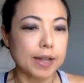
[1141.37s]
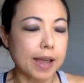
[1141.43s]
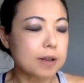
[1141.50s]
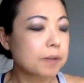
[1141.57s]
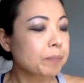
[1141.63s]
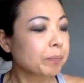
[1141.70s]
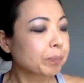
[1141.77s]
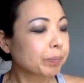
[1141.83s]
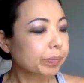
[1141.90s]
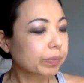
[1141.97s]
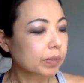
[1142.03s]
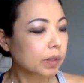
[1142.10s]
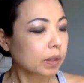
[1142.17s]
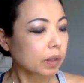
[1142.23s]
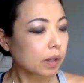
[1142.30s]
that.
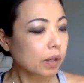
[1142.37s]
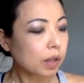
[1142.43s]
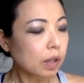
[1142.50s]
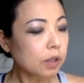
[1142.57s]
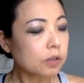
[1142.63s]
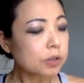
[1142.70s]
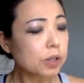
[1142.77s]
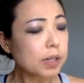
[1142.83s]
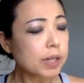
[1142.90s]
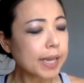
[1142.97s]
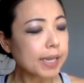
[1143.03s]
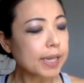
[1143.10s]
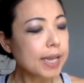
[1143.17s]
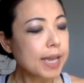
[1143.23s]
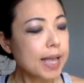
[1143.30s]
So
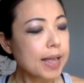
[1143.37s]
like